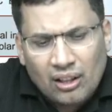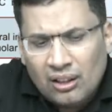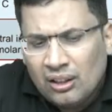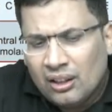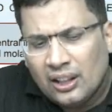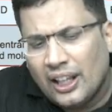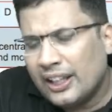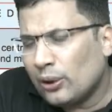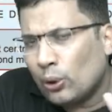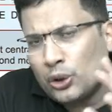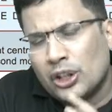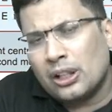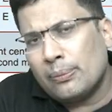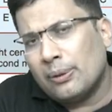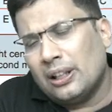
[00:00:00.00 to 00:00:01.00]
And question
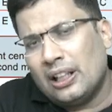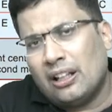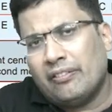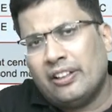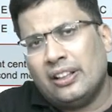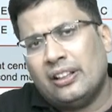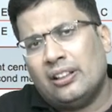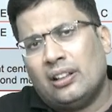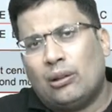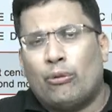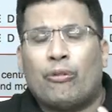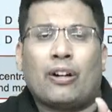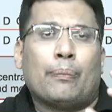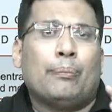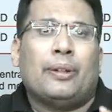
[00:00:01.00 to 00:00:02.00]
number 11 now
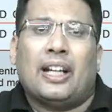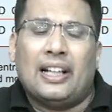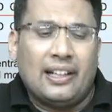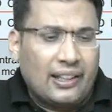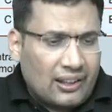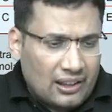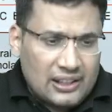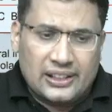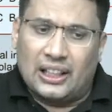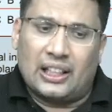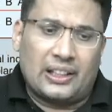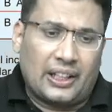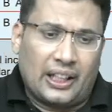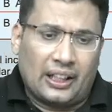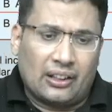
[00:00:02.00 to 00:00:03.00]
from dental
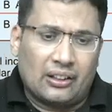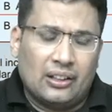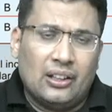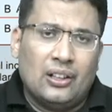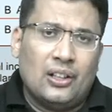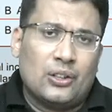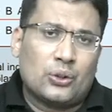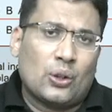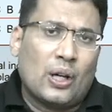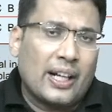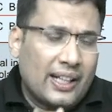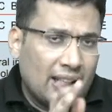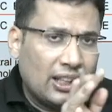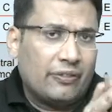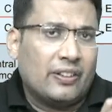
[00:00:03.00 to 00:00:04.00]
charting. So,
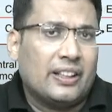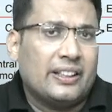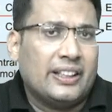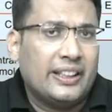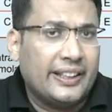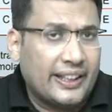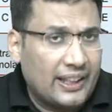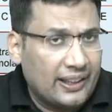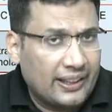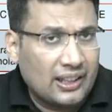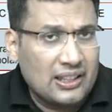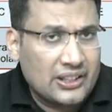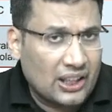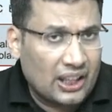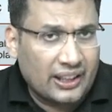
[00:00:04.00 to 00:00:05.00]
identify the dental
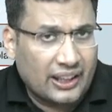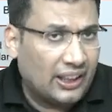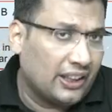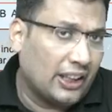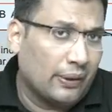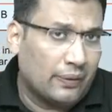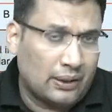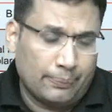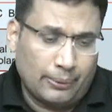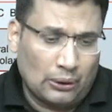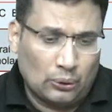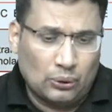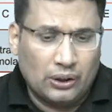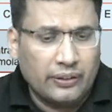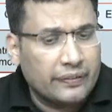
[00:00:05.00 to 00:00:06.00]
charting given below.
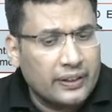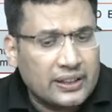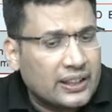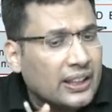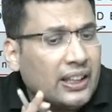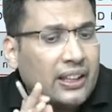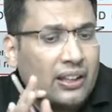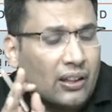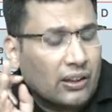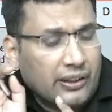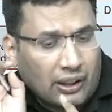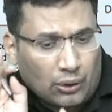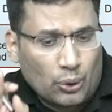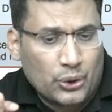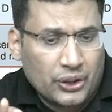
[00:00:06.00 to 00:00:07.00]
If you see the
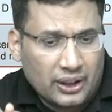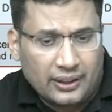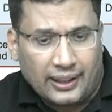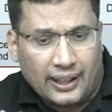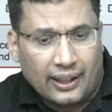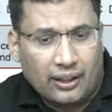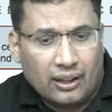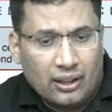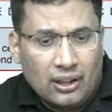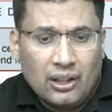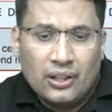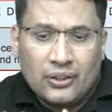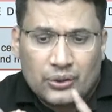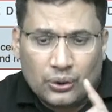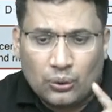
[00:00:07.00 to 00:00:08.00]
question there,
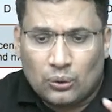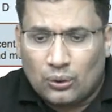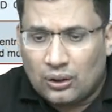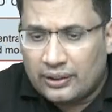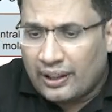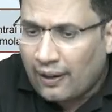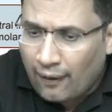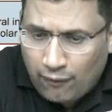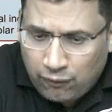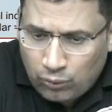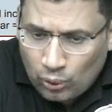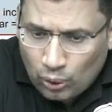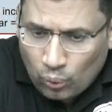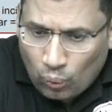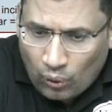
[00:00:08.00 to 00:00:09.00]
so there are 4
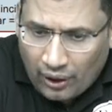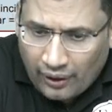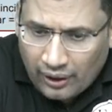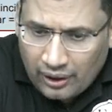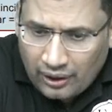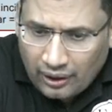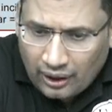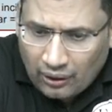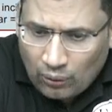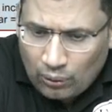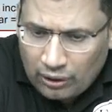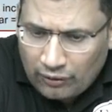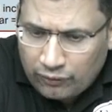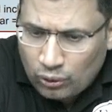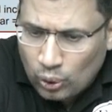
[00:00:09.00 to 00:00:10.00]
quadrant and all the
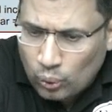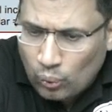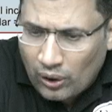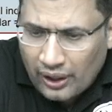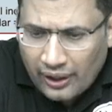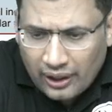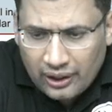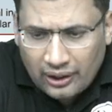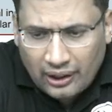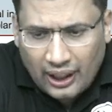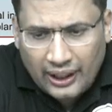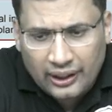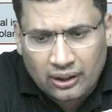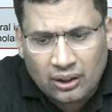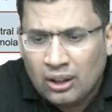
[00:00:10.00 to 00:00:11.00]
4 quadrant like
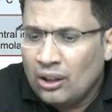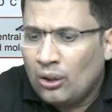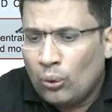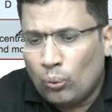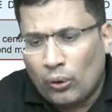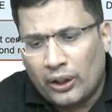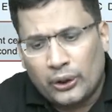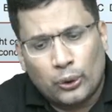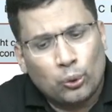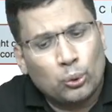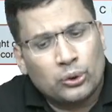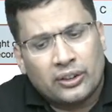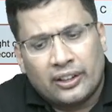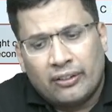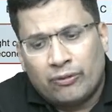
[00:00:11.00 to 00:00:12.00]
1, 2,
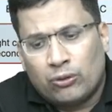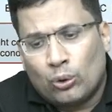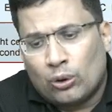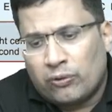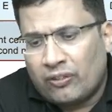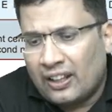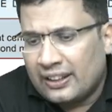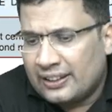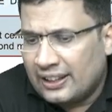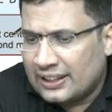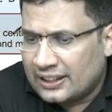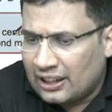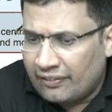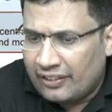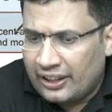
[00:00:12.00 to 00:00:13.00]
3, 4, 5, 6,
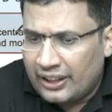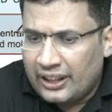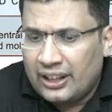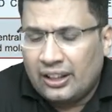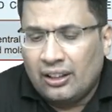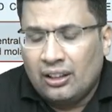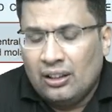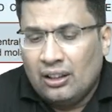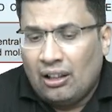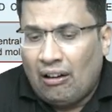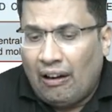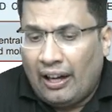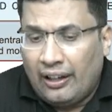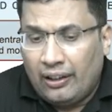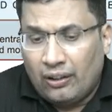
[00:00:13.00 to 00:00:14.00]
7, 8
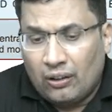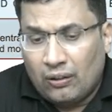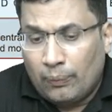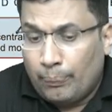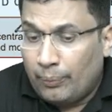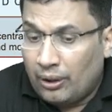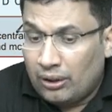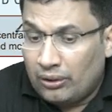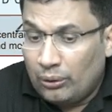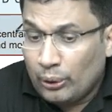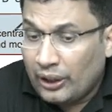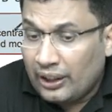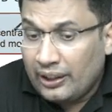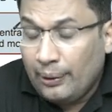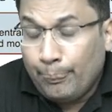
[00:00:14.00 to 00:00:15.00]
and look at
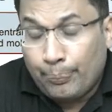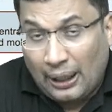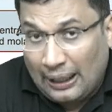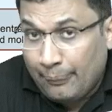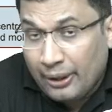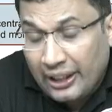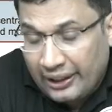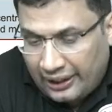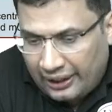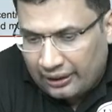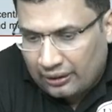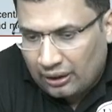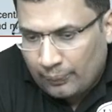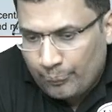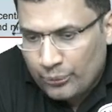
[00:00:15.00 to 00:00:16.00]
the primary teeth.
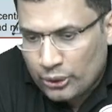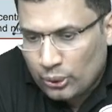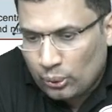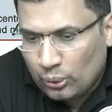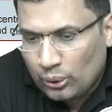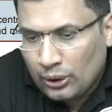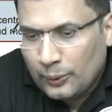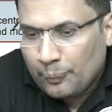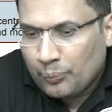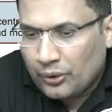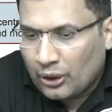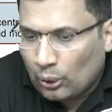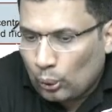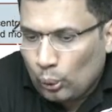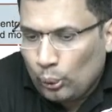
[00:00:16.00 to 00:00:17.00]
So, the
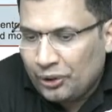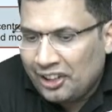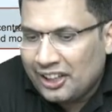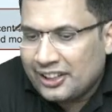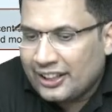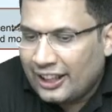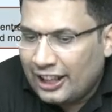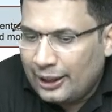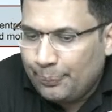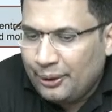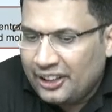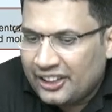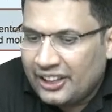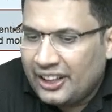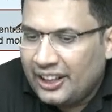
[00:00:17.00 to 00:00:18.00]
clue is A, B,
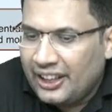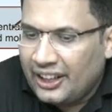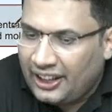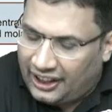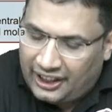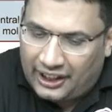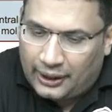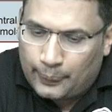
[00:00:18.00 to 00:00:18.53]
C, D, E.